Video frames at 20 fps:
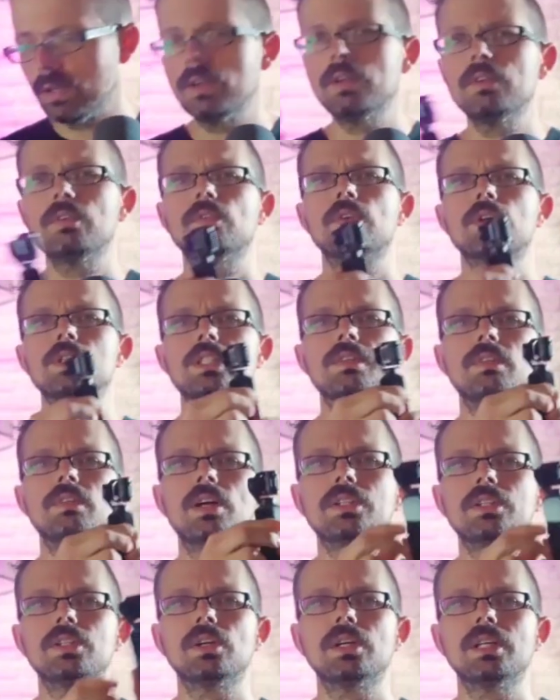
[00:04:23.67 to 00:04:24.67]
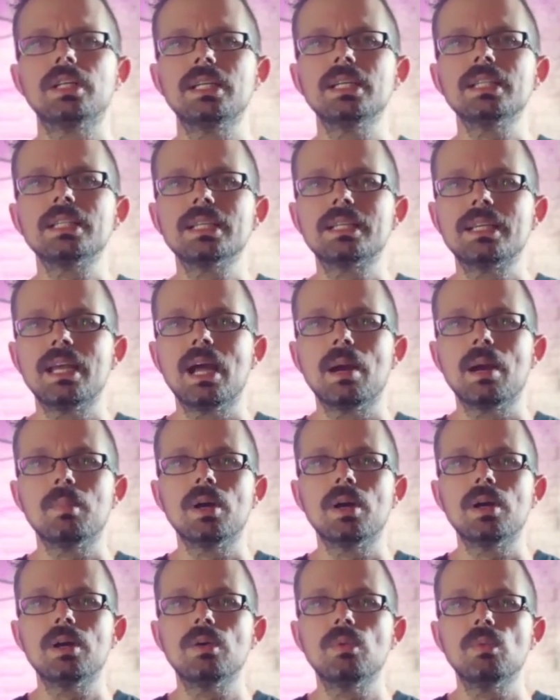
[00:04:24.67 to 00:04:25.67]
first of all, you're going to get the
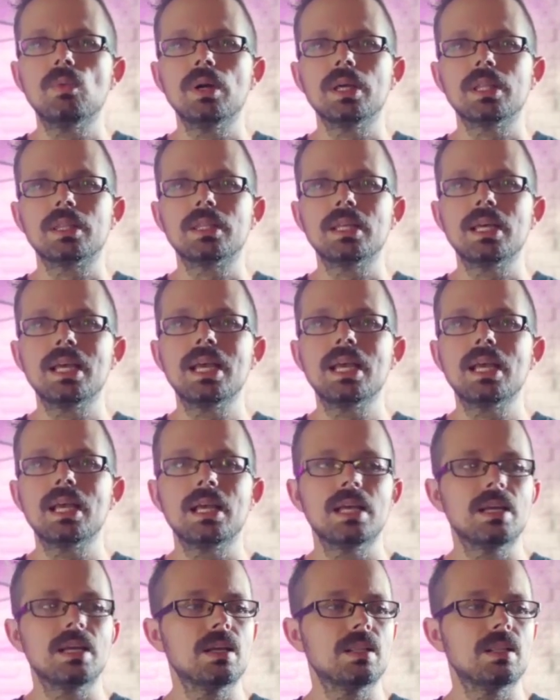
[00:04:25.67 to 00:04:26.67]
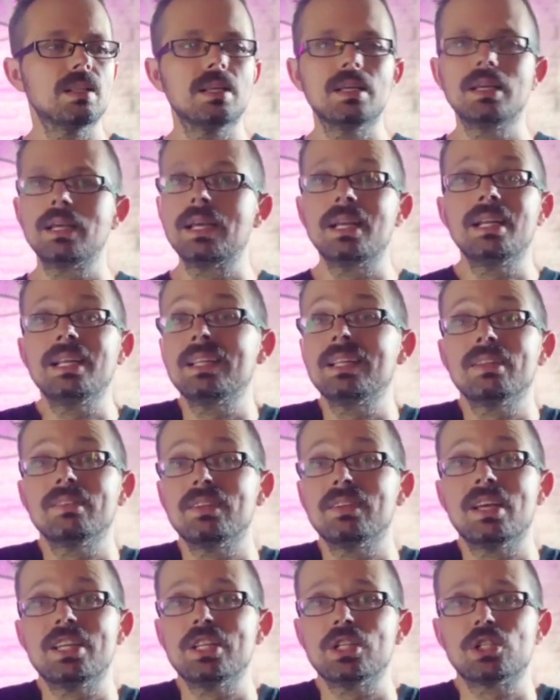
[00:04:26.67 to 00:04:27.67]
camera with any of the
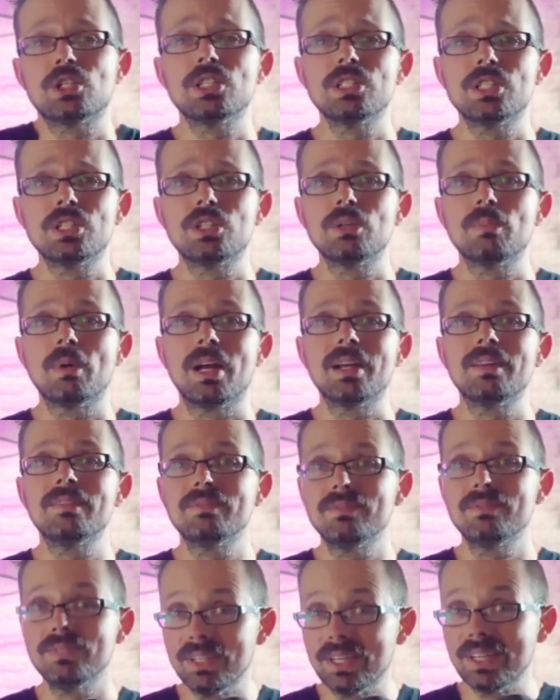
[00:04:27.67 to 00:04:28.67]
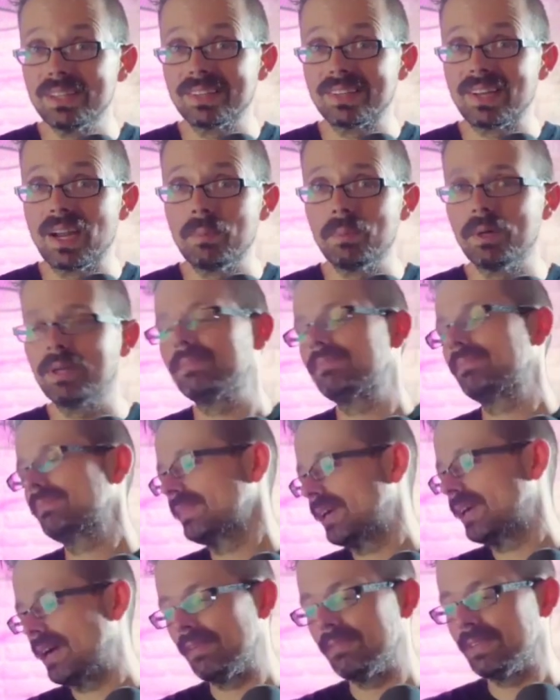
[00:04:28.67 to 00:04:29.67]
additions that you buy. You get the camera,
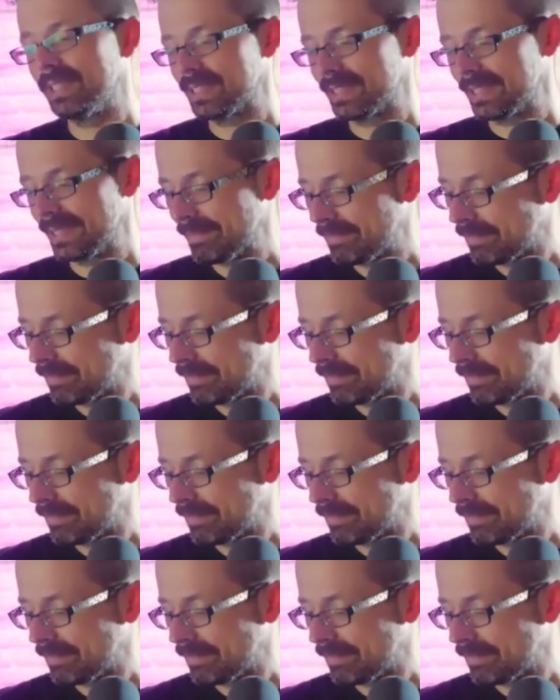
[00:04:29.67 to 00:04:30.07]
obviously.